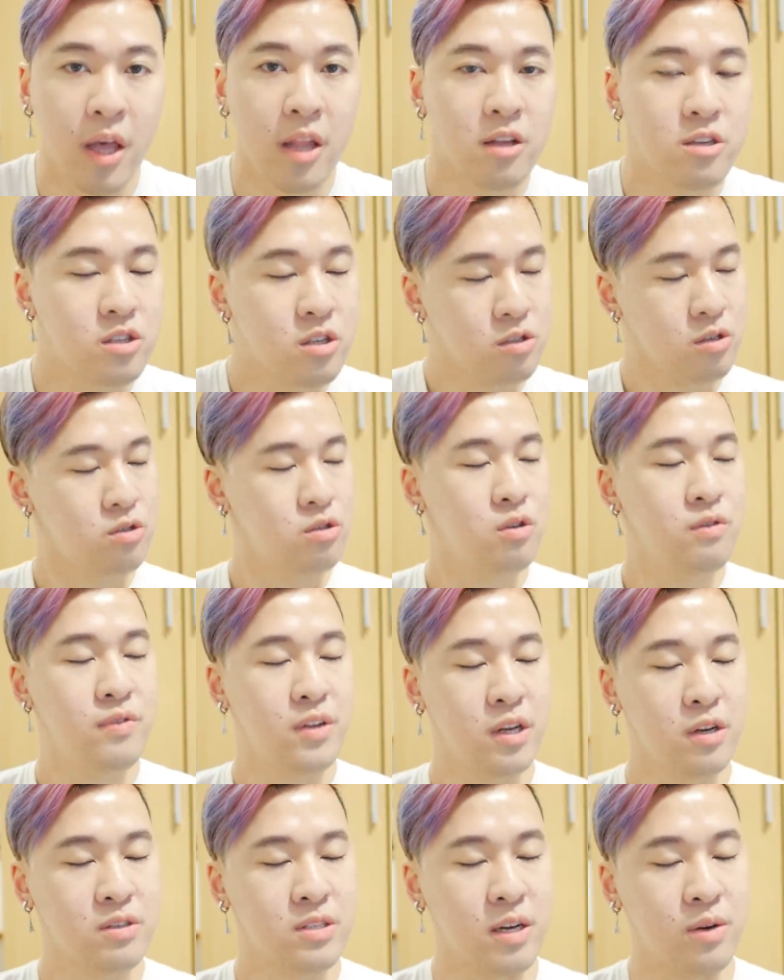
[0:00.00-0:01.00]
There's also two
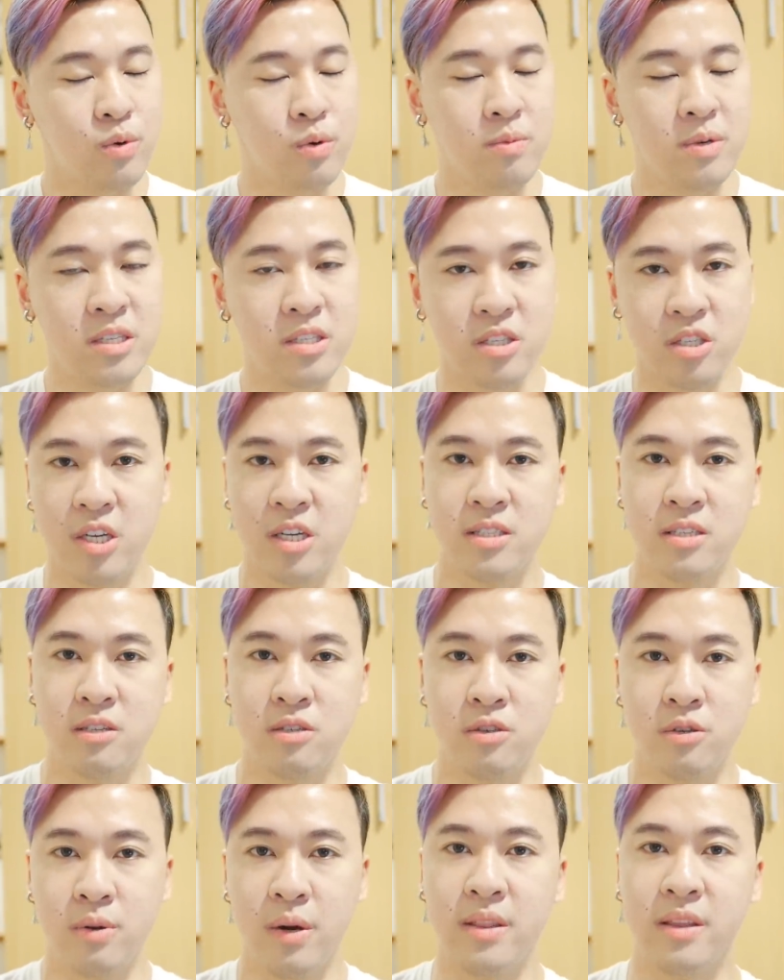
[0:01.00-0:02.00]
videos that will be suggested
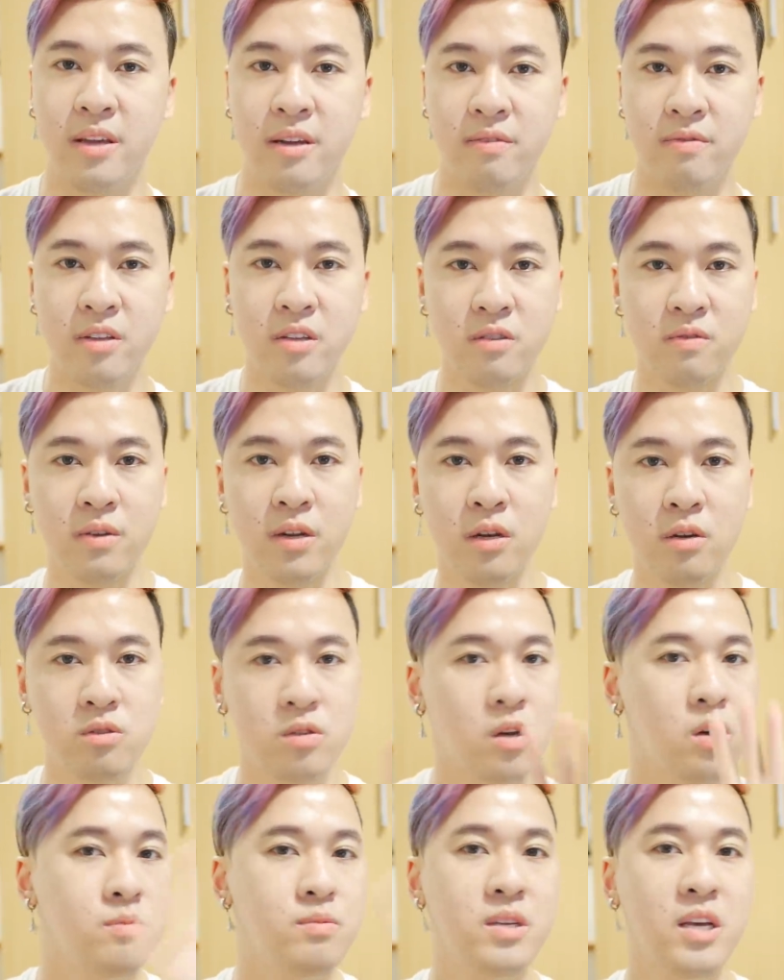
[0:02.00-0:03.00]
to you at the end of this video.
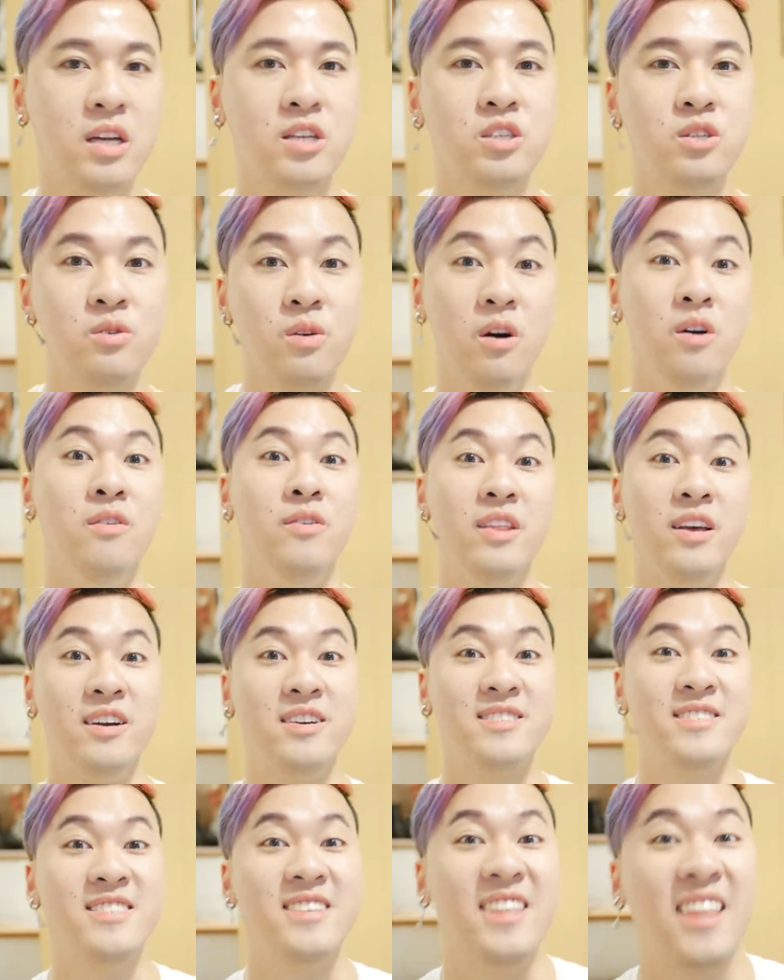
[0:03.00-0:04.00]
So I hope to catch you over there.
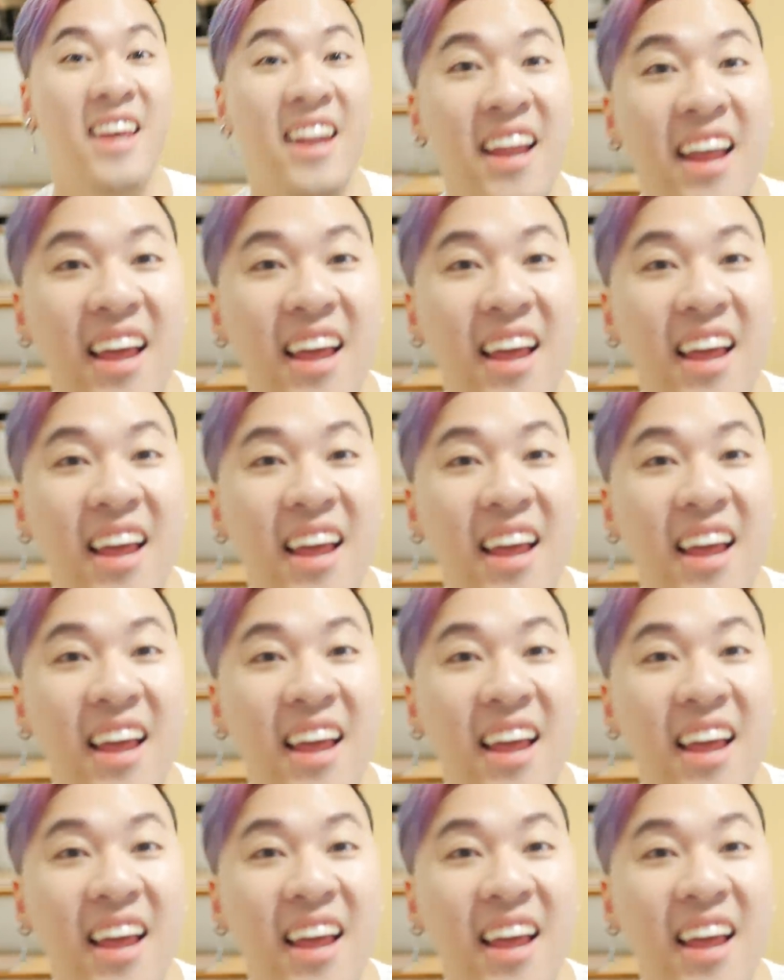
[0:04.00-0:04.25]
See ya